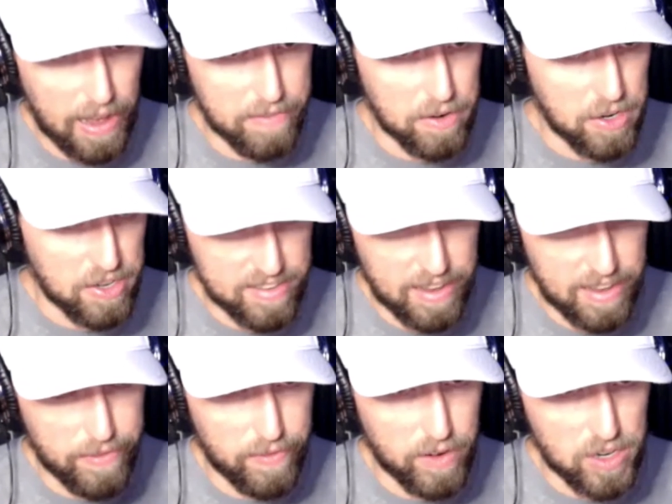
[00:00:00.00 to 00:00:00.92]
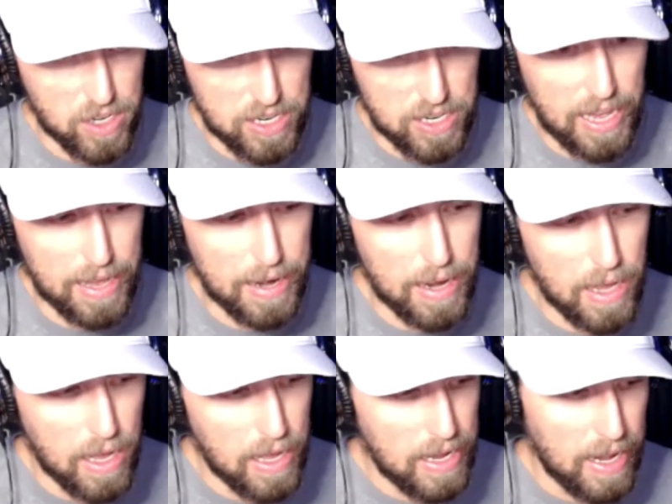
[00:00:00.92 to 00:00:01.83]
versus 7 versus 10
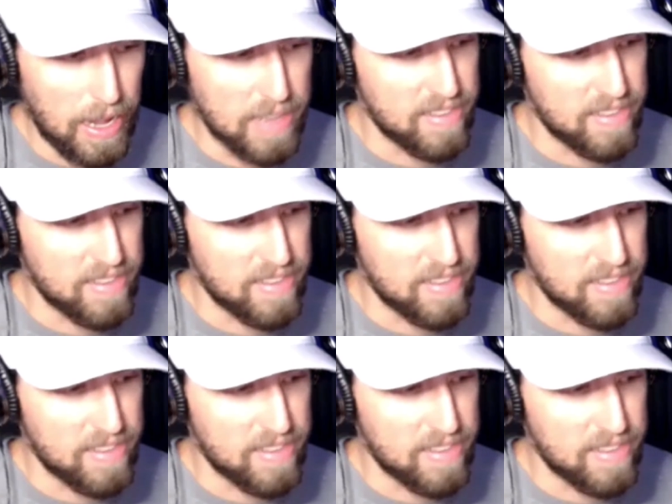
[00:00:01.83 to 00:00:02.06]
and say